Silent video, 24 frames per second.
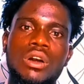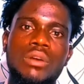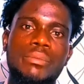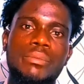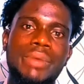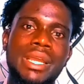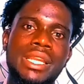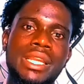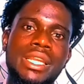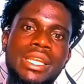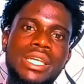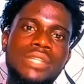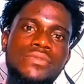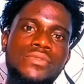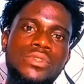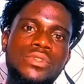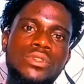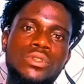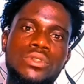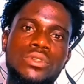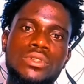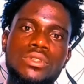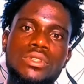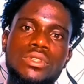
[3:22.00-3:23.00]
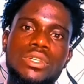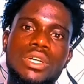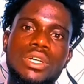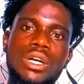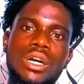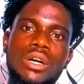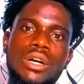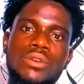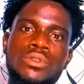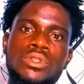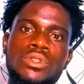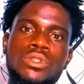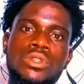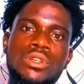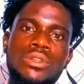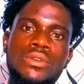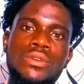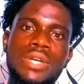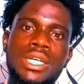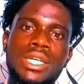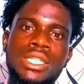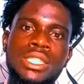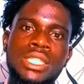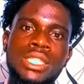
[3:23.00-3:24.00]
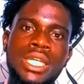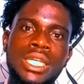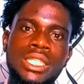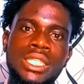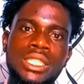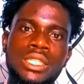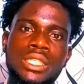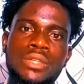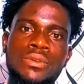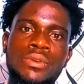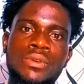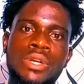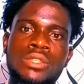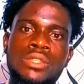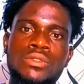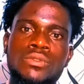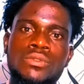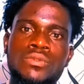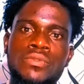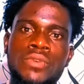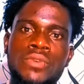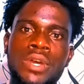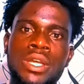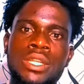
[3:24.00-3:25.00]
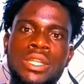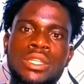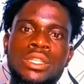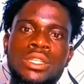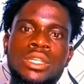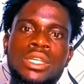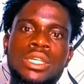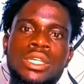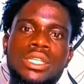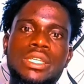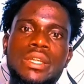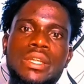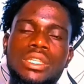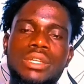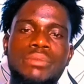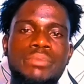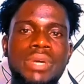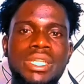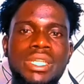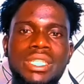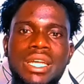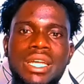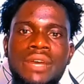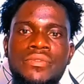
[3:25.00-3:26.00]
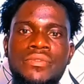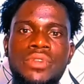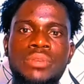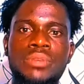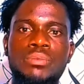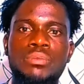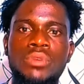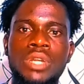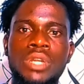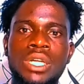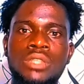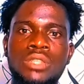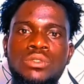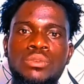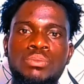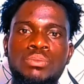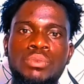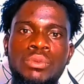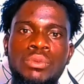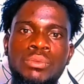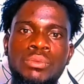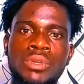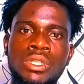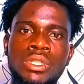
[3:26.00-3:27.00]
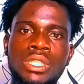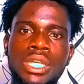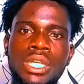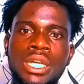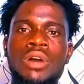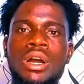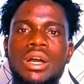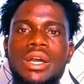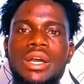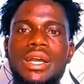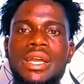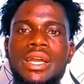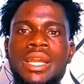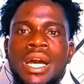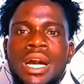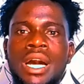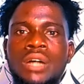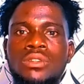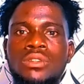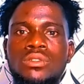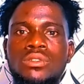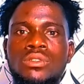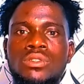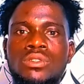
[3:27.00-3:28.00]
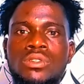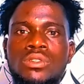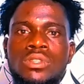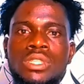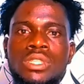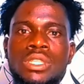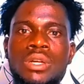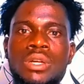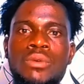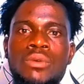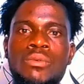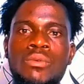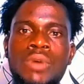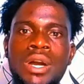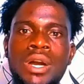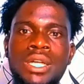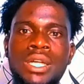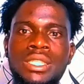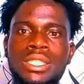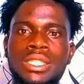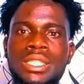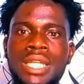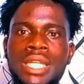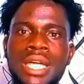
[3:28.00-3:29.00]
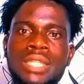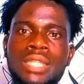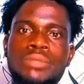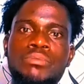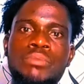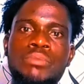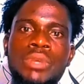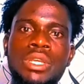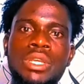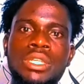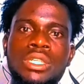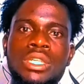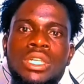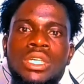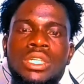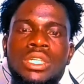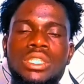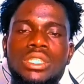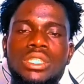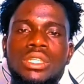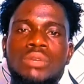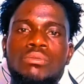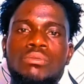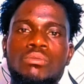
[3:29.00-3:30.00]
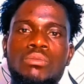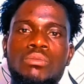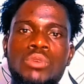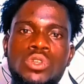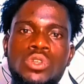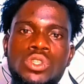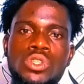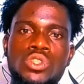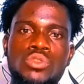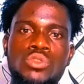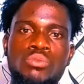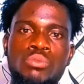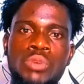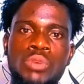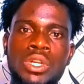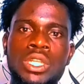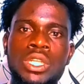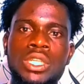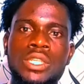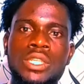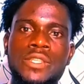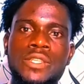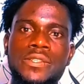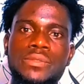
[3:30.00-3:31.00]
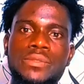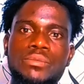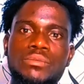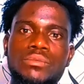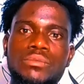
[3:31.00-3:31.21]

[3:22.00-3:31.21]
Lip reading: On my next video, I will show you exactly where to find the best affiliate products to promote and how to choose the ones that make the most money.